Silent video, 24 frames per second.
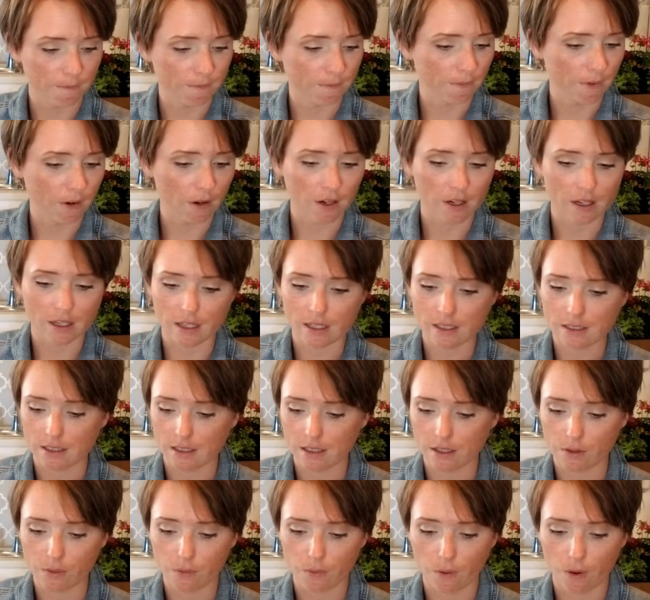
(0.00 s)
Very easy
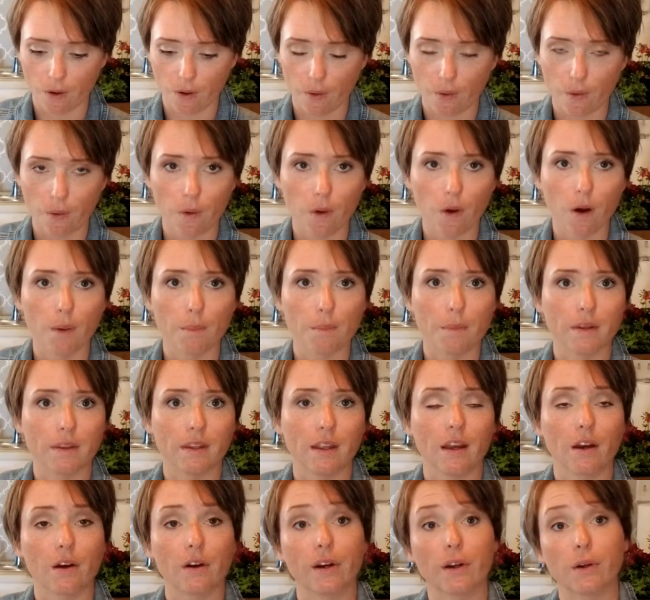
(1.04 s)
to grow, but
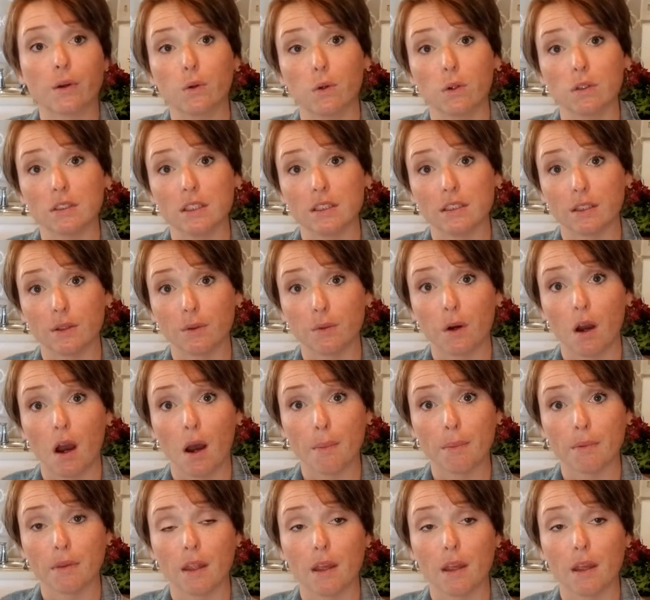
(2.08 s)
they are a cool season crop.